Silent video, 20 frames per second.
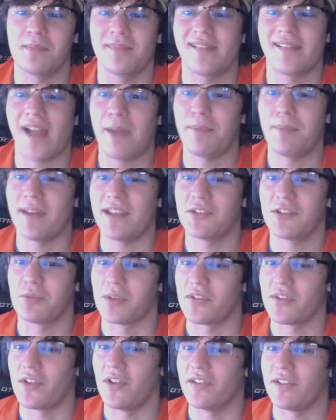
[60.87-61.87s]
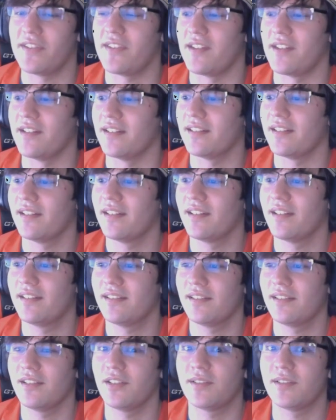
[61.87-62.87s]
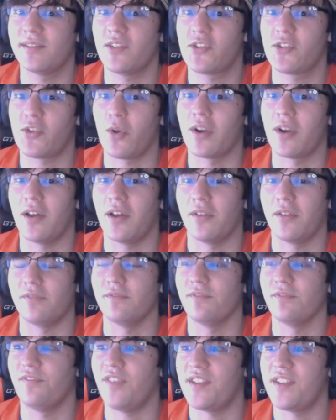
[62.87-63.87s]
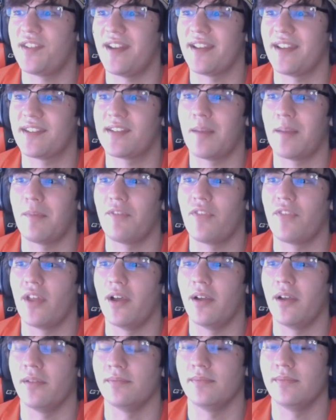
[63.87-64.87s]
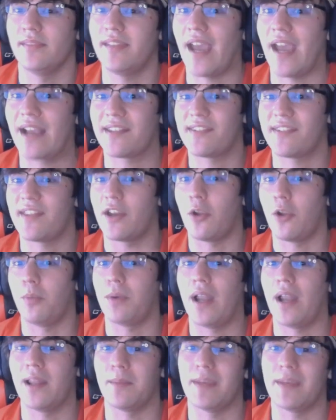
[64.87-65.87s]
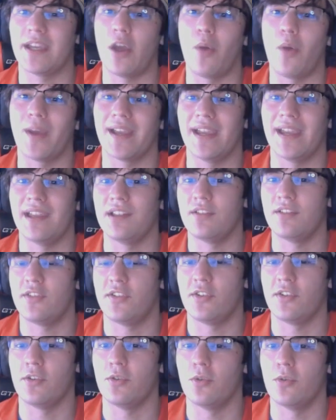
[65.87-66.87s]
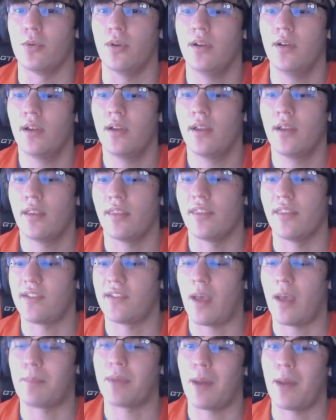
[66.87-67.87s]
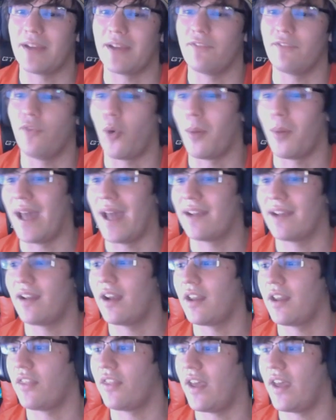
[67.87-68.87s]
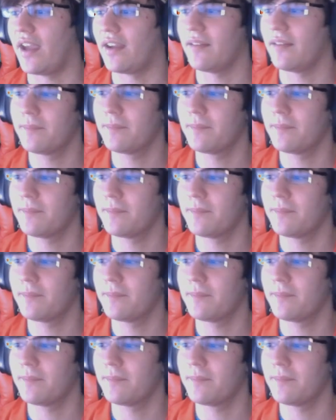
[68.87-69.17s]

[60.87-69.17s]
Japanese results and sort of visiting some of the decks that'll probably be going into this upcoming format kind of thing.